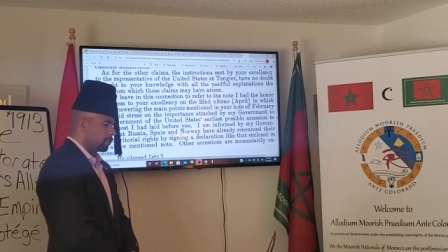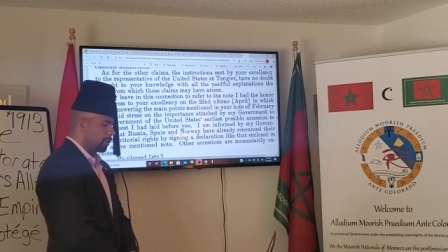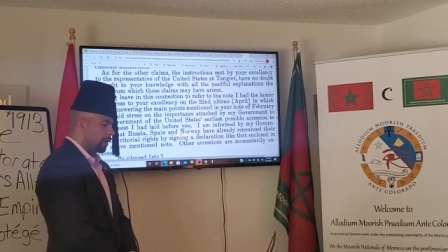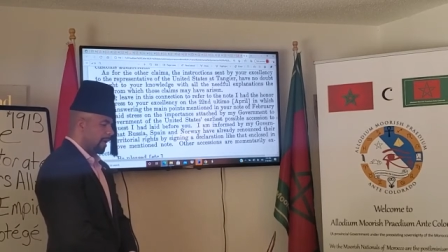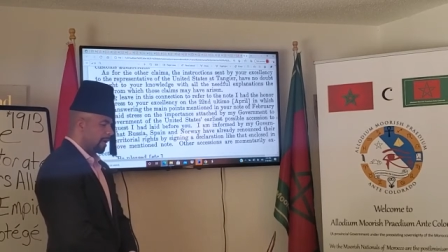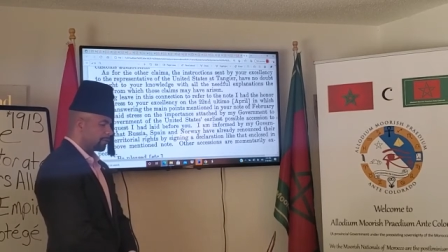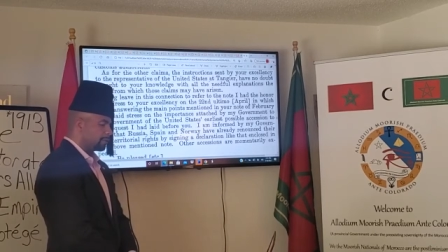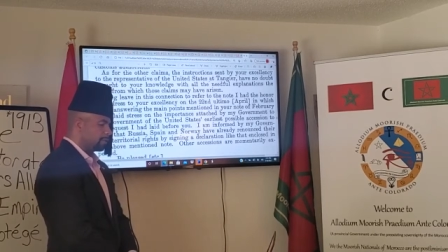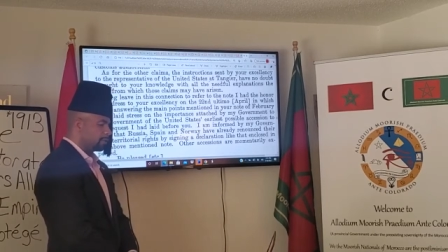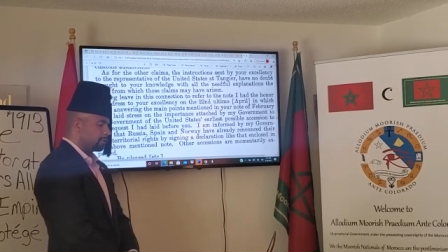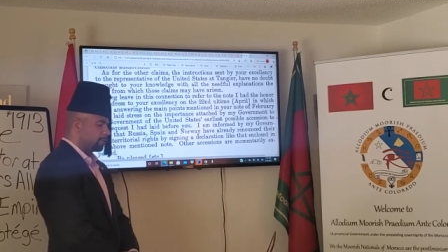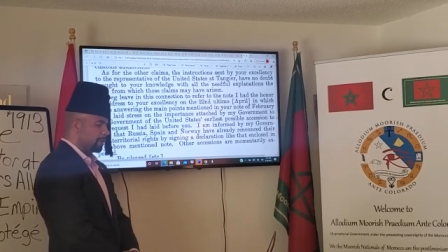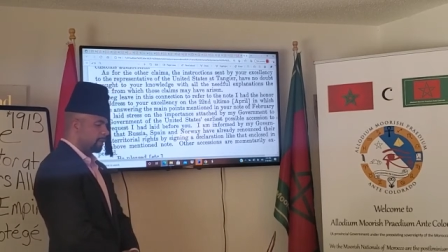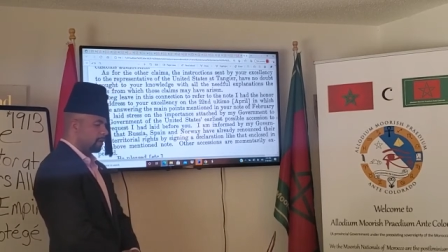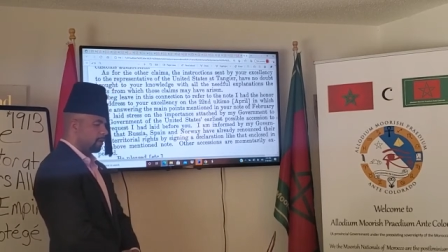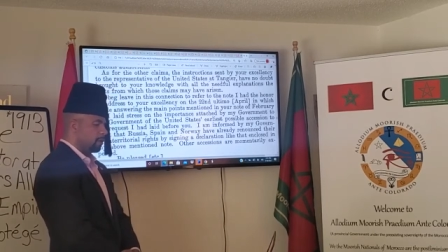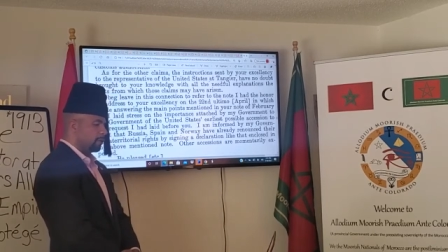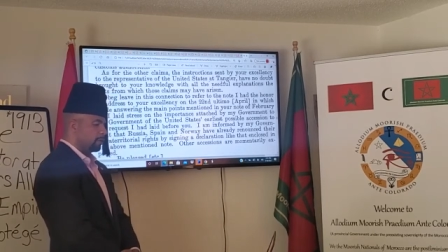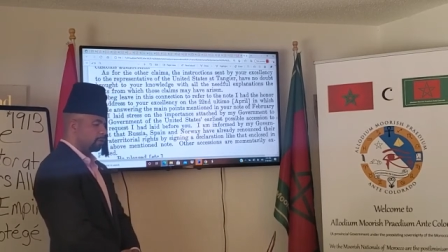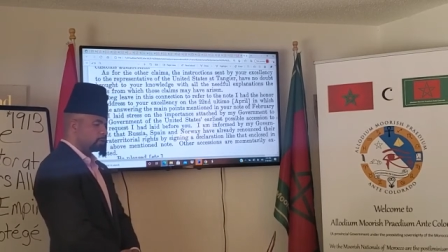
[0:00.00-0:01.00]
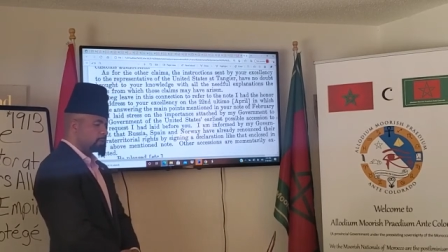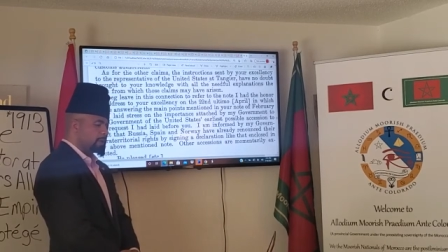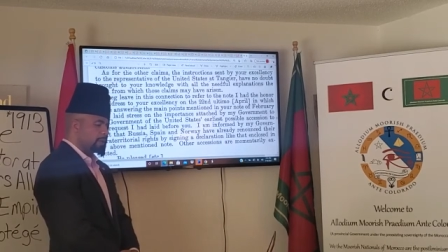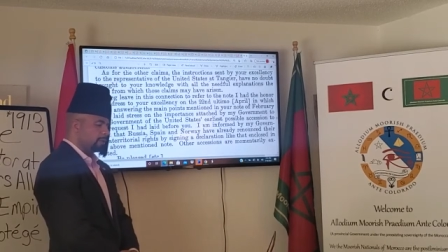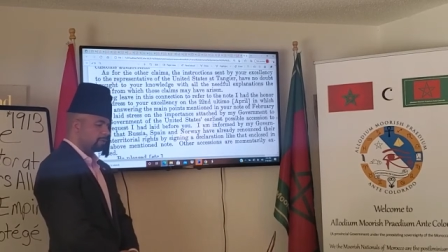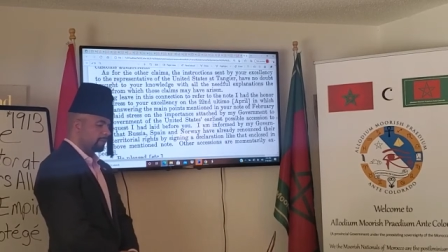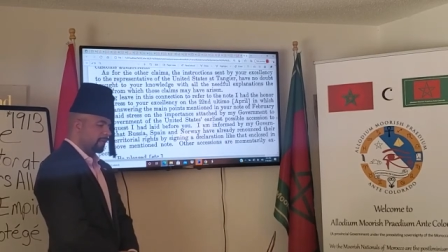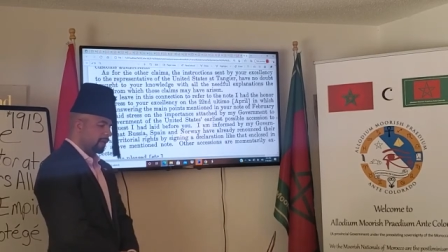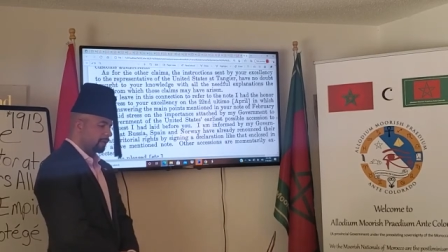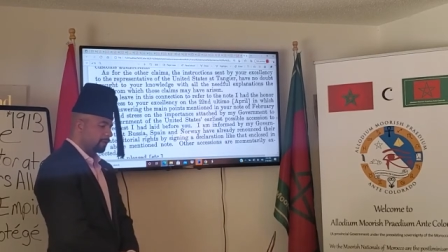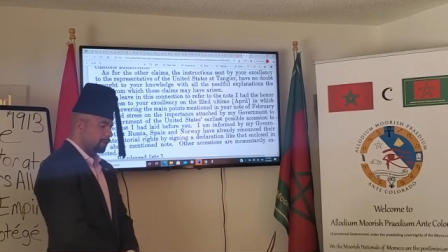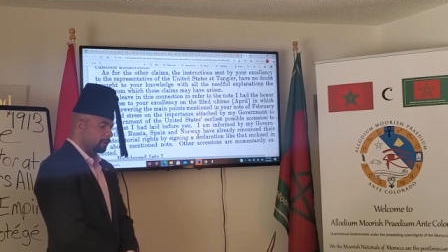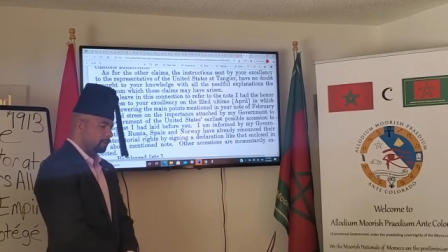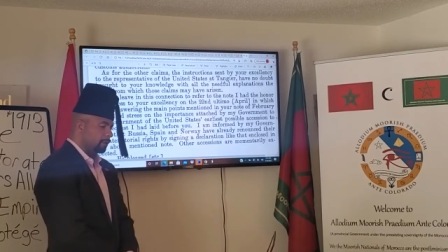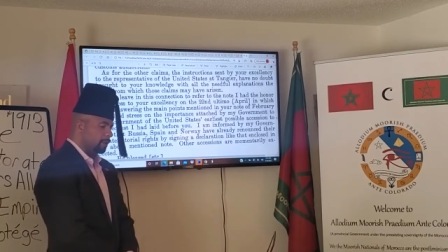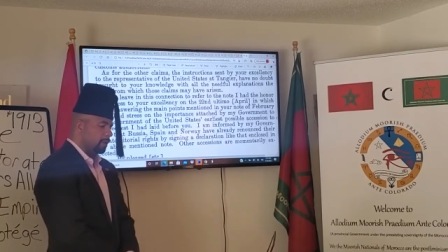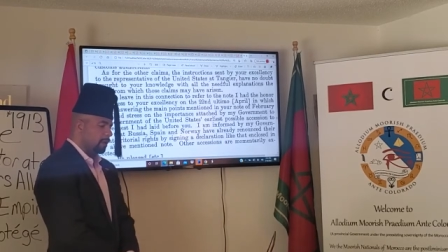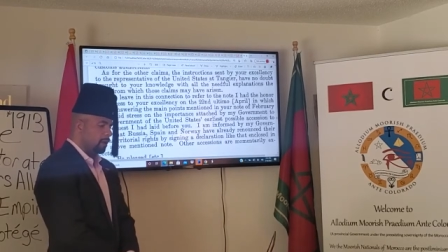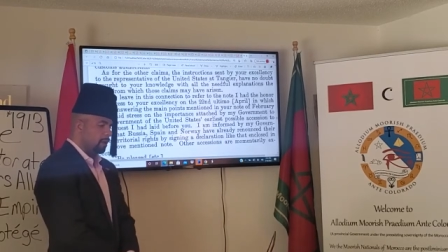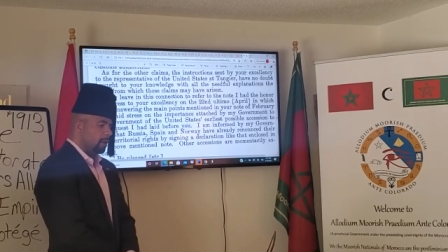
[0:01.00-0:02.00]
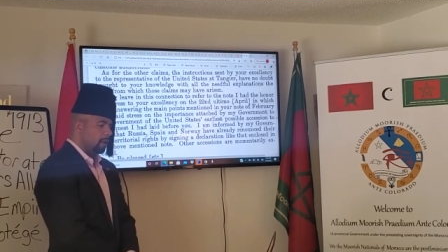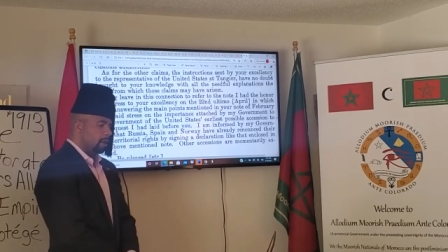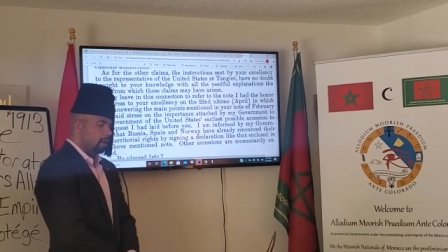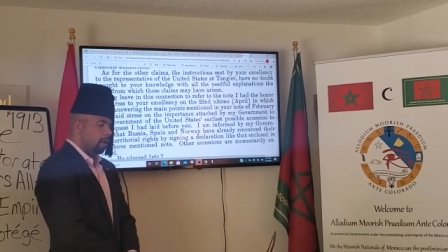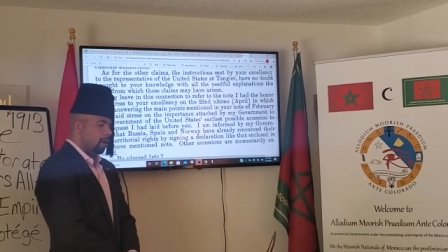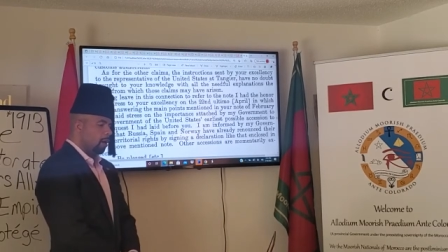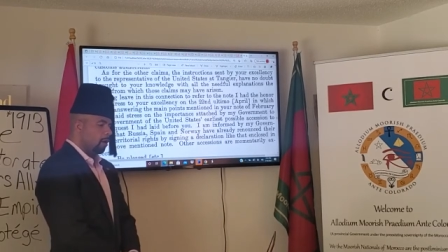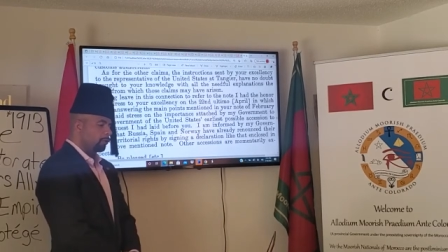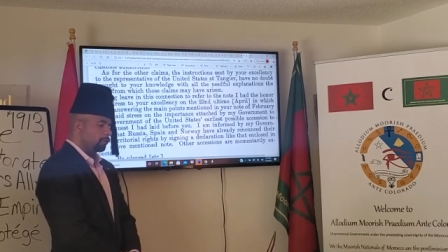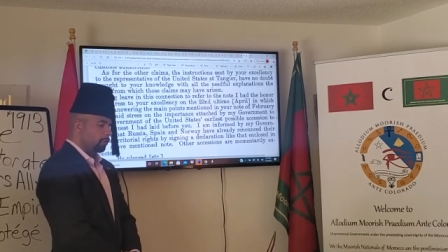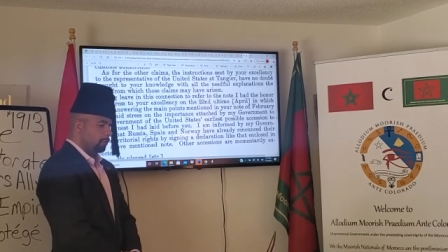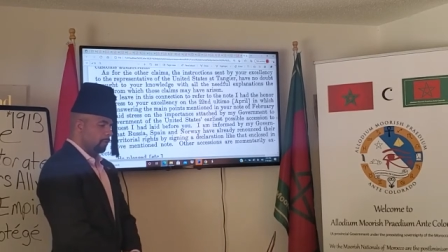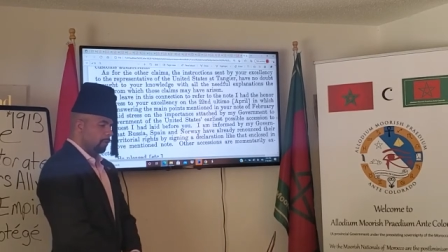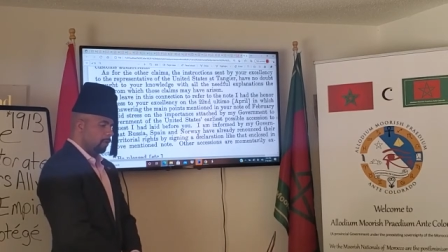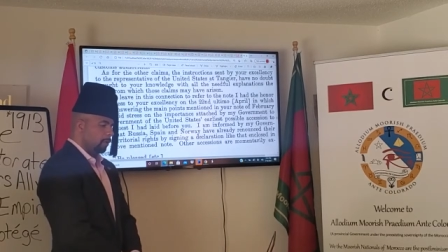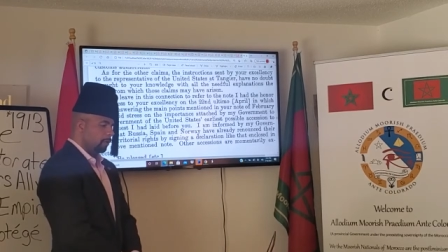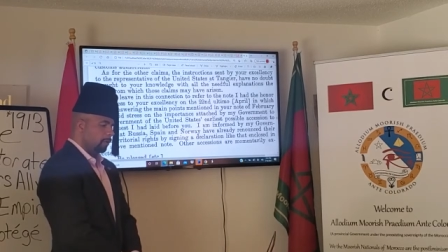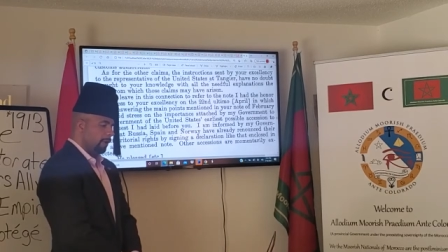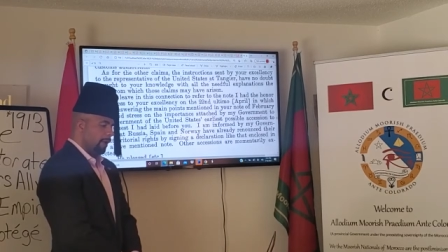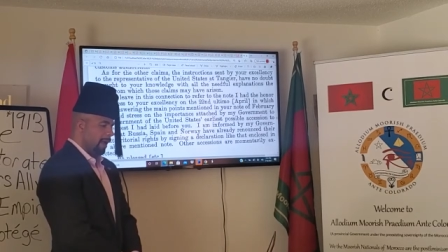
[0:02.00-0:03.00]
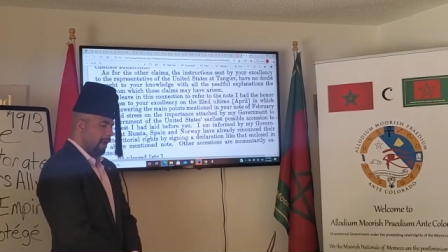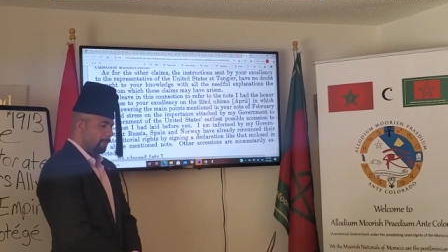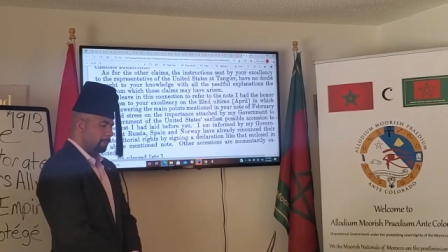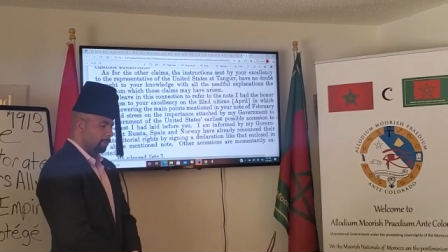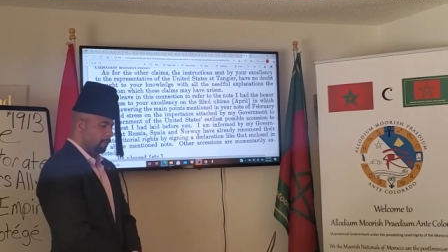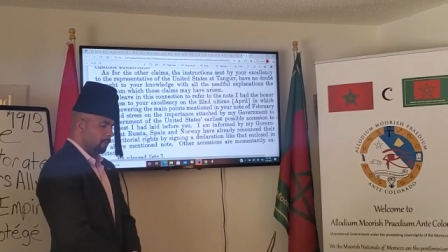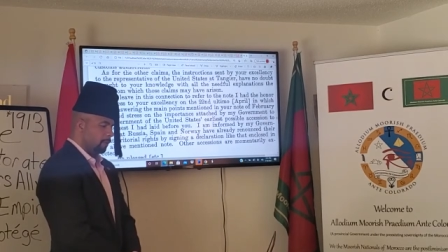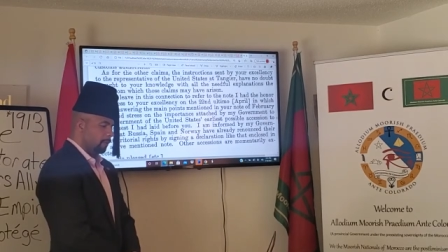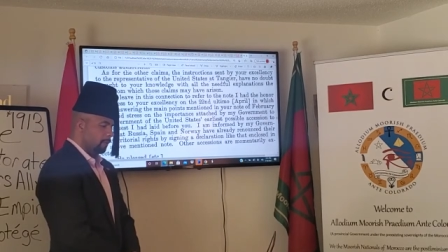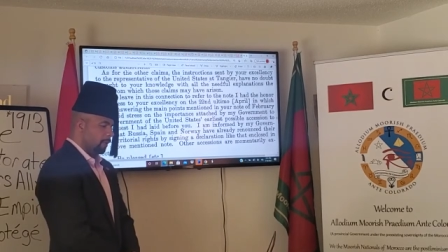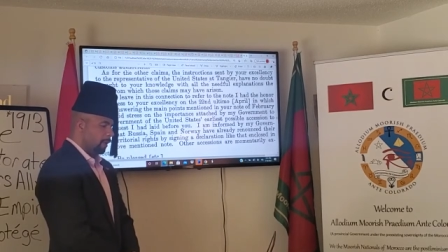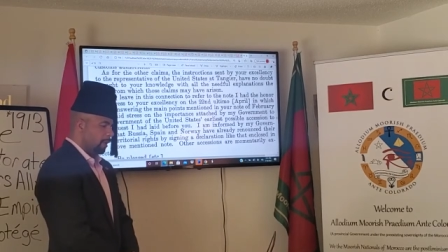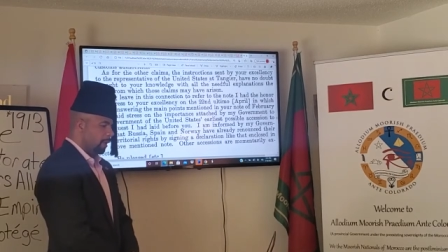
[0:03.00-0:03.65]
Your Excellency on the 22nd ultimo April,